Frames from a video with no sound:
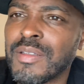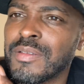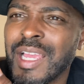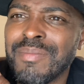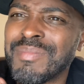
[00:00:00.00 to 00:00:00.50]

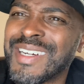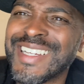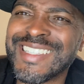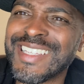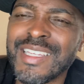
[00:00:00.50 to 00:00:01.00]
that
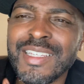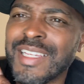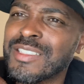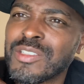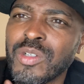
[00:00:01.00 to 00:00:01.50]
mugging thing,
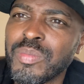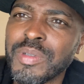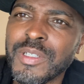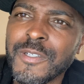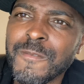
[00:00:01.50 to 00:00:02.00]
that's
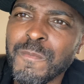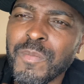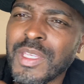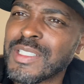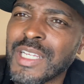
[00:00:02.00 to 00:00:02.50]
stupid.
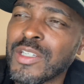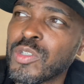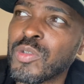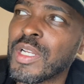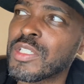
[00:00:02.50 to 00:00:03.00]
That's not
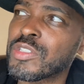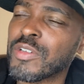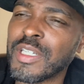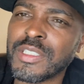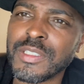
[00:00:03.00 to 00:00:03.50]
cool. That looks
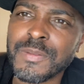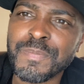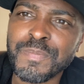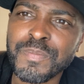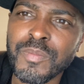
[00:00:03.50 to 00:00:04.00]
crazy.
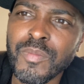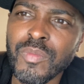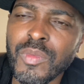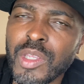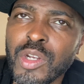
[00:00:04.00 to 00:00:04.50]

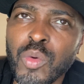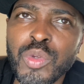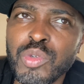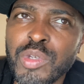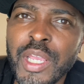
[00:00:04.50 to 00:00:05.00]
You know,
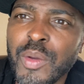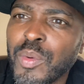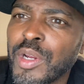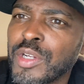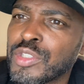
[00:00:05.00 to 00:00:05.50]
when you can't
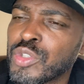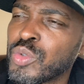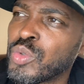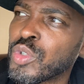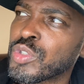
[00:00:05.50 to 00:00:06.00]
wear a
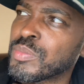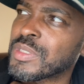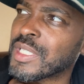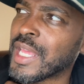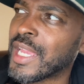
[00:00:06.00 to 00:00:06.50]
suit or some
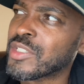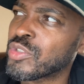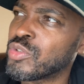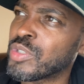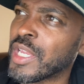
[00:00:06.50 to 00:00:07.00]
slacks or
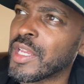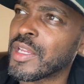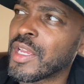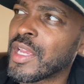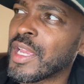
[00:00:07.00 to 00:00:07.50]
you can't
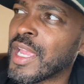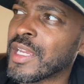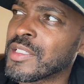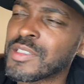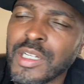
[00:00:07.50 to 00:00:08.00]

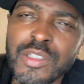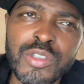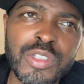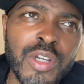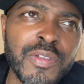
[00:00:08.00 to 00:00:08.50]
conduct
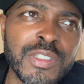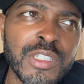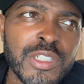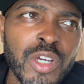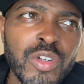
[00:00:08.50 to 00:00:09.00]
yourself as an
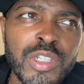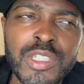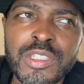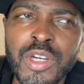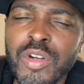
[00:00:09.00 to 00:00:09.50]
adult in an
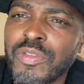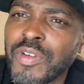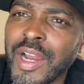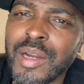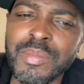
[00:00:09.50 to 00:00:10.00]
adult
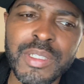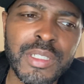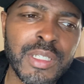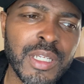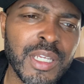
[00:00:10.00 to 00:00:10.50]

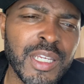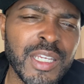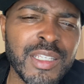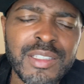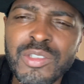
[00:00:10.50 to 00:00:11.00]
environment,
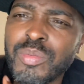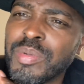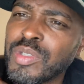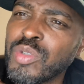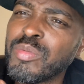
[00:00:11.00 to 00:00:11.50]

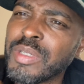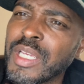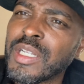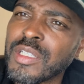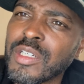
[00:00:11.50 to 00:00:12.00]
you
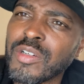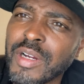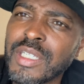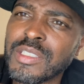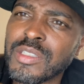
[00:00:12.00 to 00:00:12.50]
begin to look
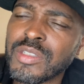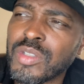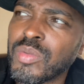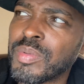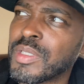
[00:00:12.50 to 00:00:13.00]
crazy and
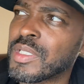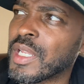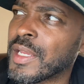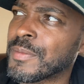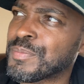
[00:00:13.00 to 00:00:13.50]
stupid.
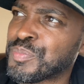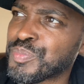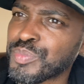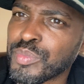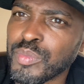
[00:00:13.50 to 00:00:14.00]
Like,
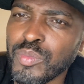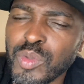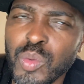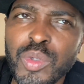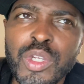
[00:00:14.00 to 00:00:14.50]

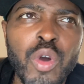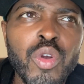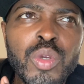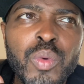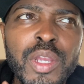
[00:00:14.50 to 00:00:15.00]
when the
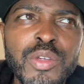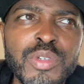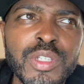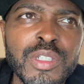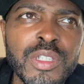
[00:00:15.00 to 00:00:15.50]
only way you
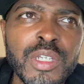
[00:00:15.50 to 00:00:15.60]
can